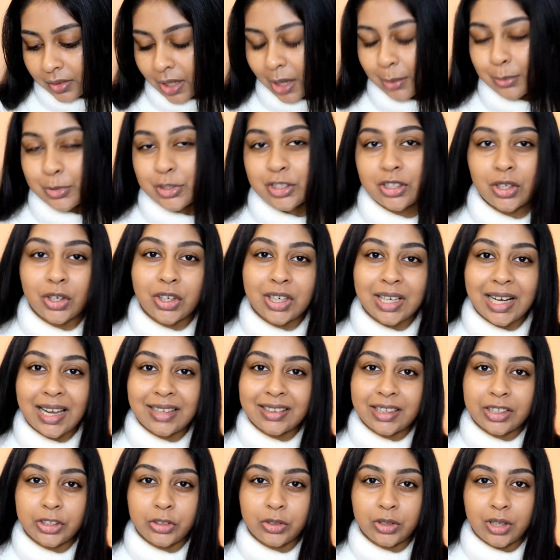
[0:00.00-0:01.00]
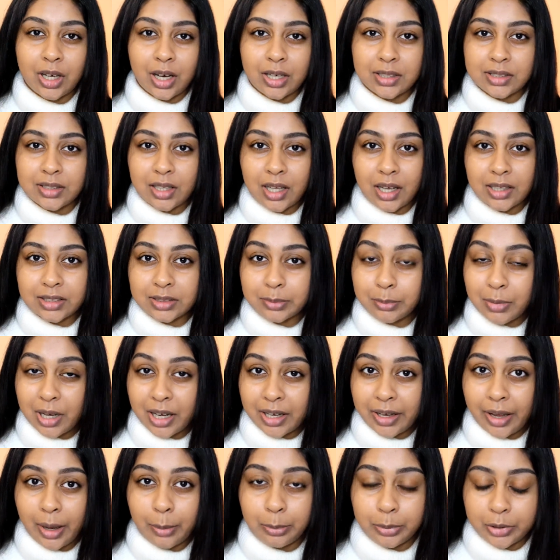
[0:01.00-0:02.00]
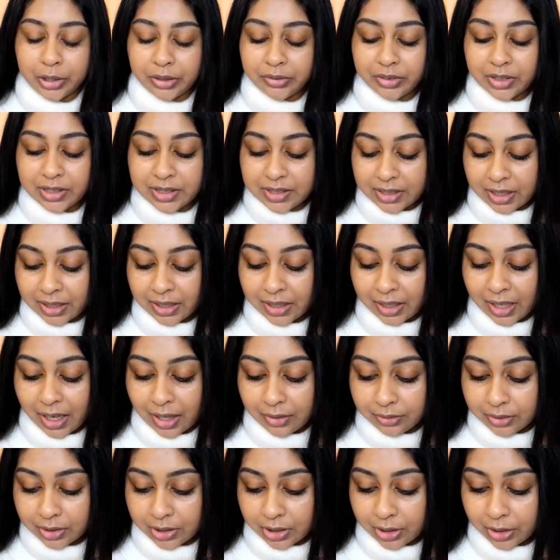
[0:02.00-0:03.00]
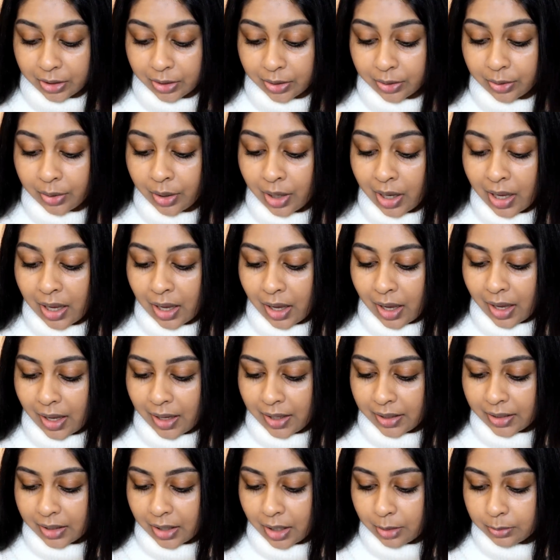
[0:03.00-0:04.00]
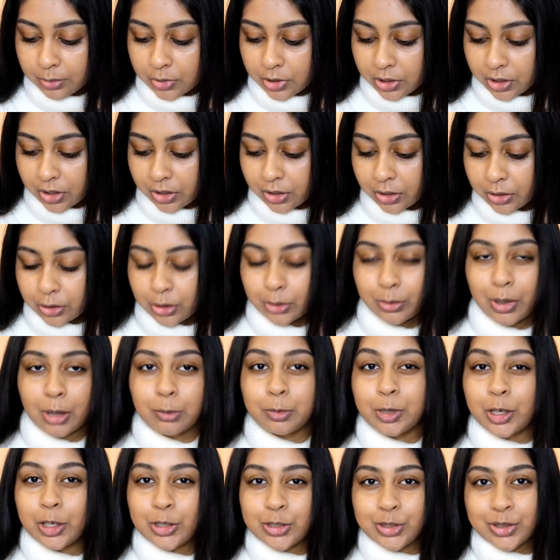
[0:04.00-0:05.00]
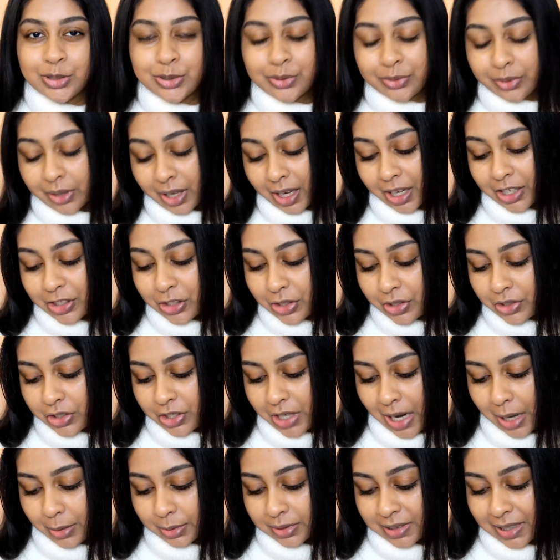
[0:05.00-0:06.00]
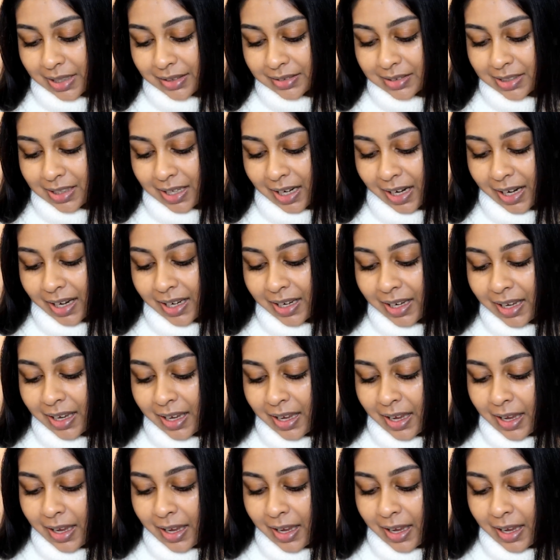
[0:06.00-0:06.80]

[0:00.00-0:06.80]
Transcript: I'm so glad that you guys liked my previous skincare video, and I'm just gonna do my post notification shout out today.